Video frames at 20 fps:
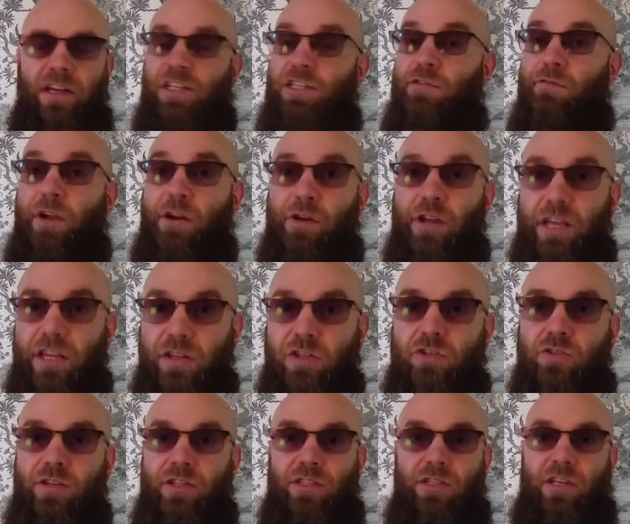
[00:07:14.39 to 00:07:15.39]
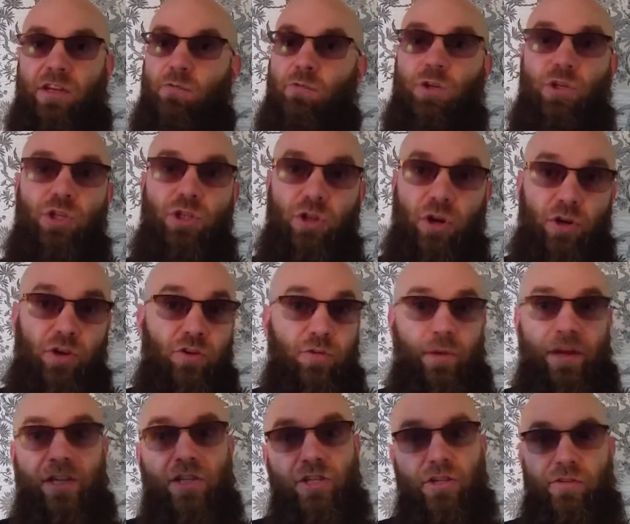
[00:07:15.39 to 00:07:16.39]
It's very interesting. Watch
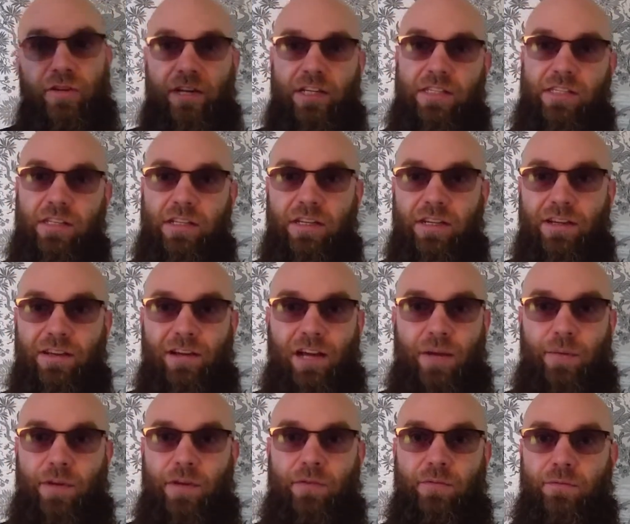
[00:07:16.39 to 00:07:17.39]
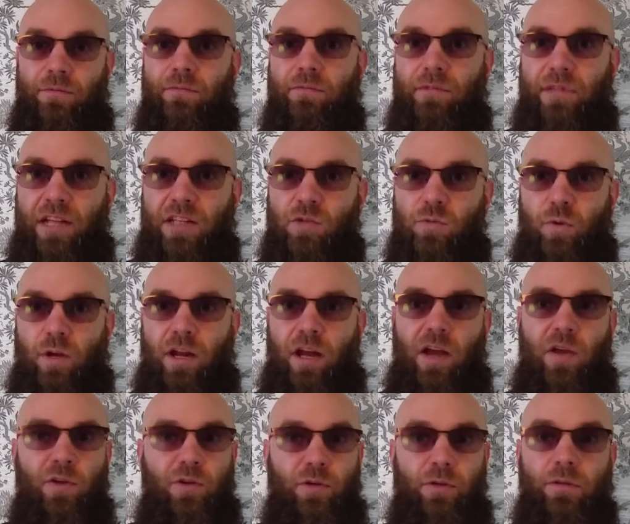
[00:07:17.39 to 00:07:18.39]
documentaries. I mean, that's what
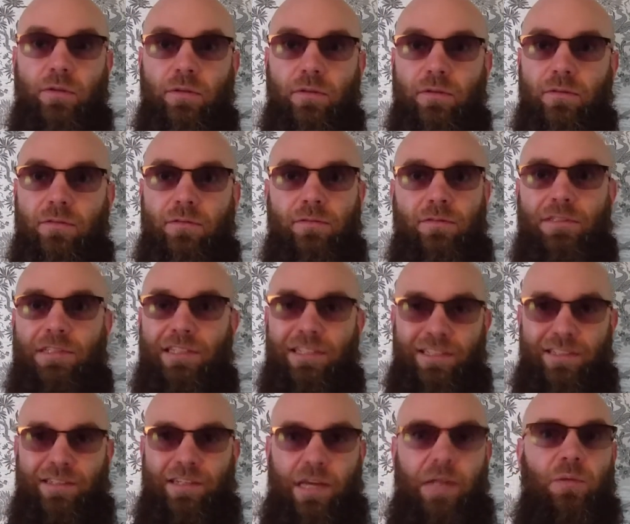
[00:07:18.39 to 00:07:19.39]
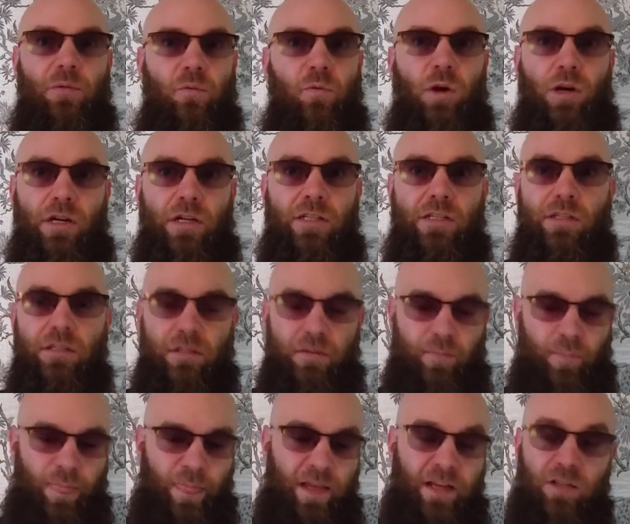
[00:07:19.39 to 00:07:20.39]
I do. It works.
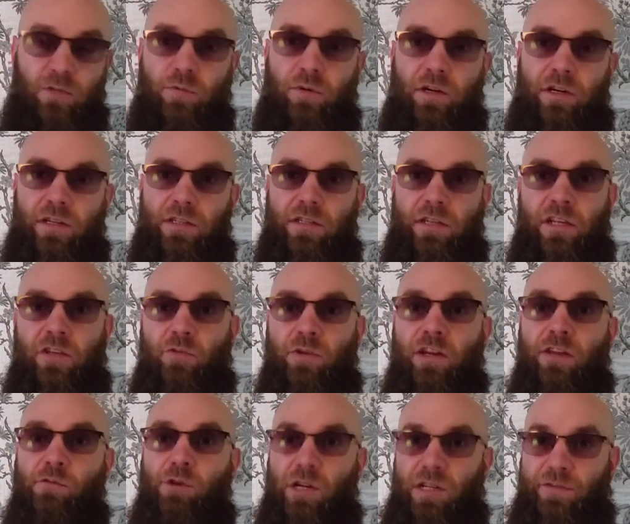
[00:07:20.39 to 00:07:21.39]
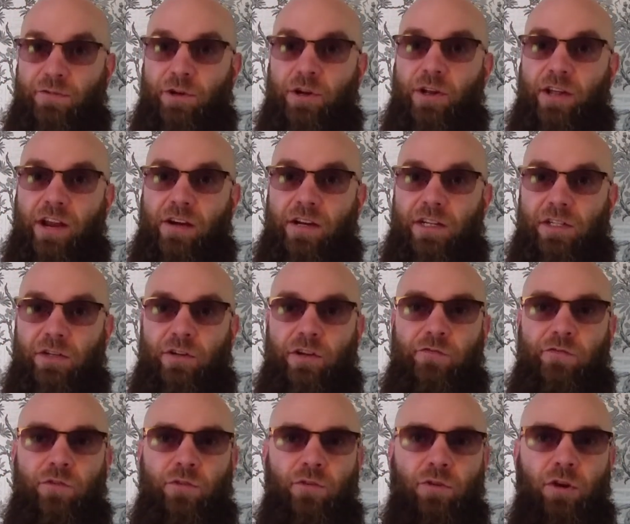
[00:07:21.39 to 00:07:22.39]
It works. It really works for a character
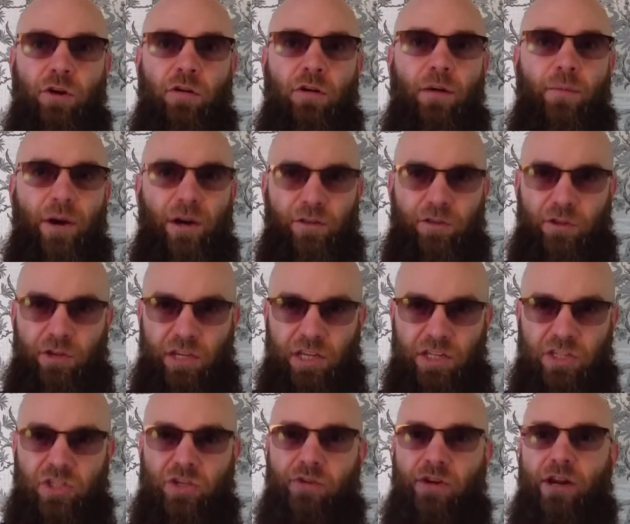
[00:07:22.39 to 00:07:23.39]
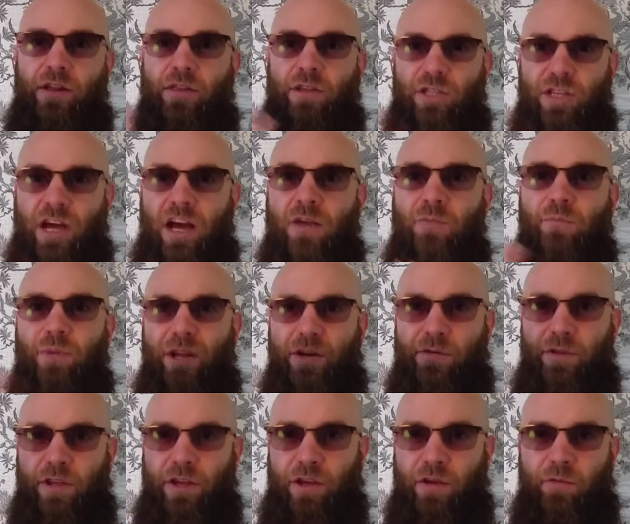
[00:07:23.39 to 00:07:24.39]
if you know about the history and the time
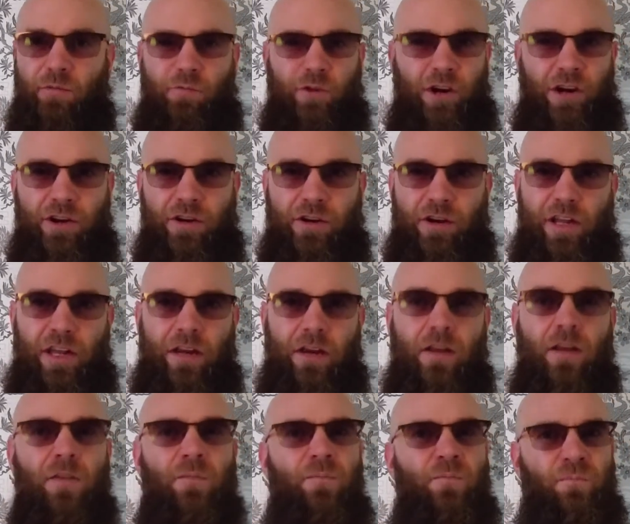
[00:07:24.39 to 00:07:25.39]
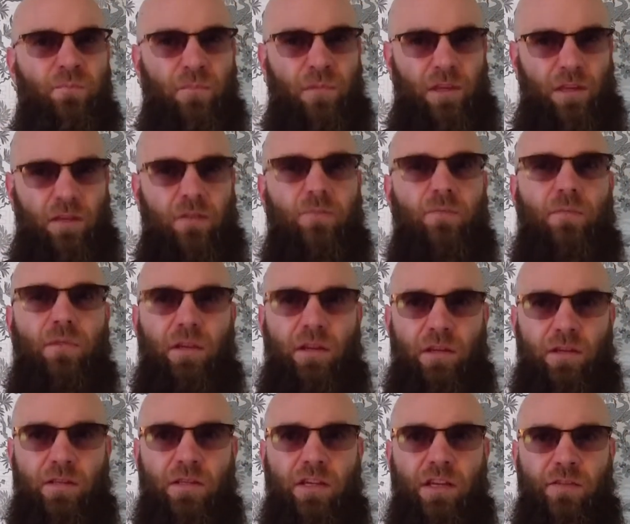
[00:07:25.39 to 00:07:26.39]
period where you're in.
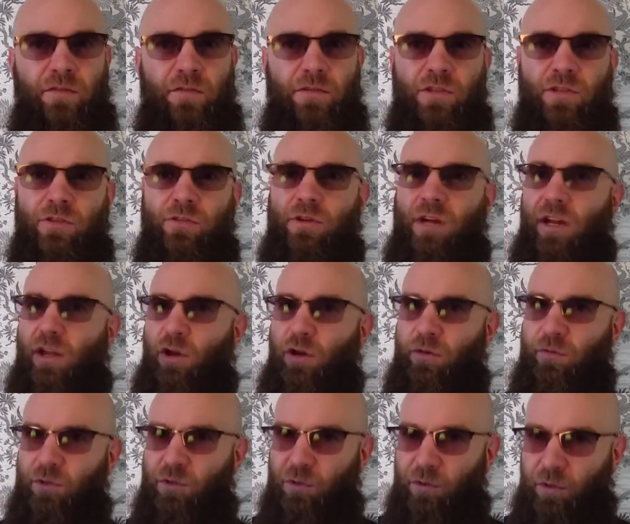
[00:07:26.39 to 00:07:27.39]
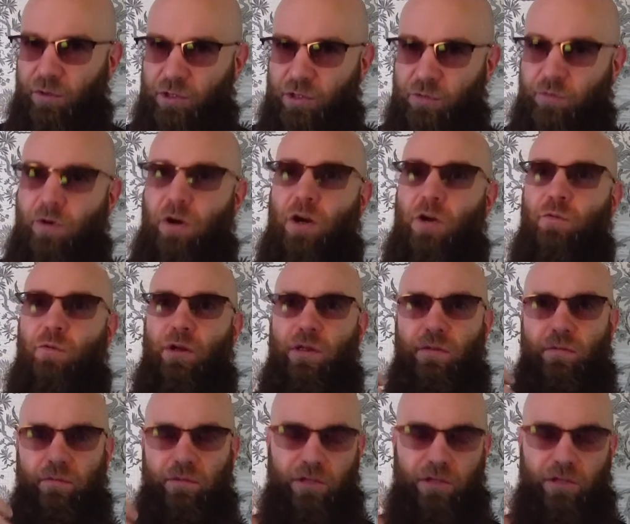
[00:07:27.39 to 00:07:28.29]
It gives you a lot of tools to work with.